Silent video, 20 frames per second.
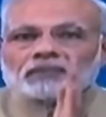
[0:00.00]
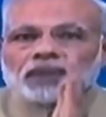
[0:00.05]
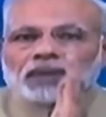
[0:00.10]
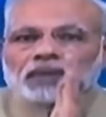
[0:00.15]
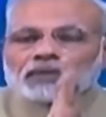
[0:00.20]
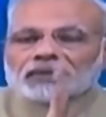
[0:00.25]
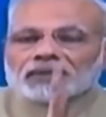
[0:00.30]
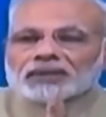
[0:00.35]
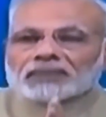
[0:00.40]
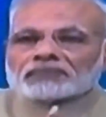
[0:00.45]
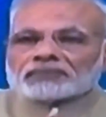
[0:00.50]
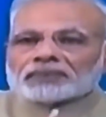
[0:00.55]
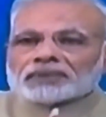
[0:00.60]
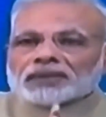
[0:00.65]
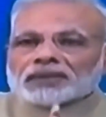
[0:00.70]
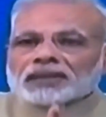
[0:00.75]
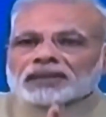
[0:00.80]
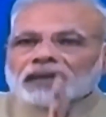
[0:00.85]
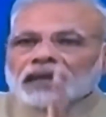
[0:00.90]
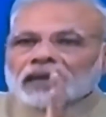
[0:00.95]

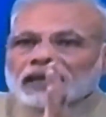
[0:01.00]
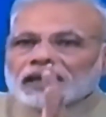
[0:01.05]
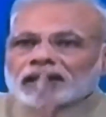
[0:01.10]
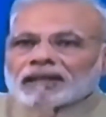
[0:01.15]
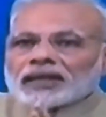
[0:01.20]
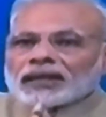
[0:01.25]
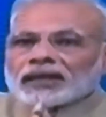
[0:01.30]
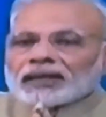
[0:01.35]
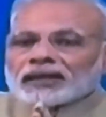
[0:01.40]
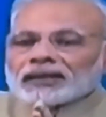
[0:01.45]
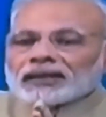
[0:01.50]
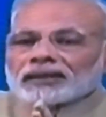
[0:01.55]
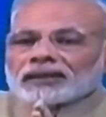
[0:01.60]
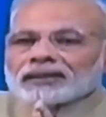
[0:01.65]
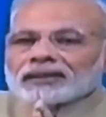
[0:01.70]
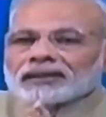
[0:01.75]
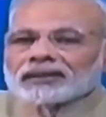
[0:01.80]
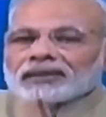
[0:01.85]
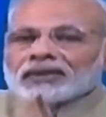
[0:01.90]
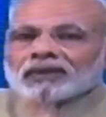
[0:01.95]
perception ranking
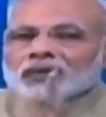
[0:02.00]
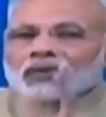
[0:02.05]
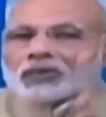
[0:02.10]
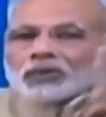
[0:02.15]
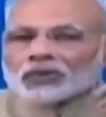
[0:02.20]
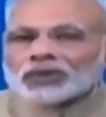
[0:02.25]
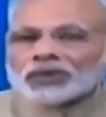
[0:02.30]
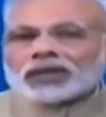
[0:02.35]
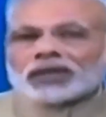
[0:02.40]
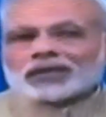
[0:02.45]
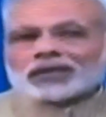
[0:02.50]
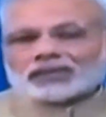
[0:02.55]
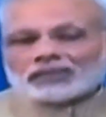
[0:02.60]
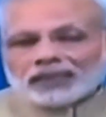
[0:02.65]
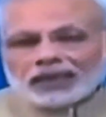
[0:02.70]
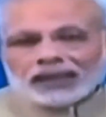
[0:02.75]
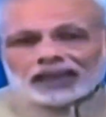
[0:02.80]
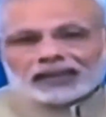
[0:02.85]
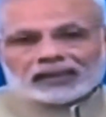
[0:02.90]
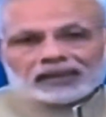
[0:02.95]
2 years
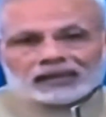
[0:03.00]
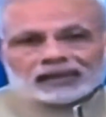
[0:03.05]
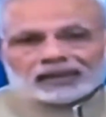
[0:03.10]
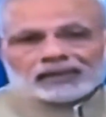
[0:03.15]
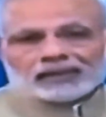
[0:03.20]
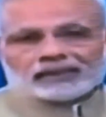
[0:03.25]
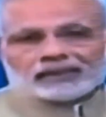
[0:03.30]
back.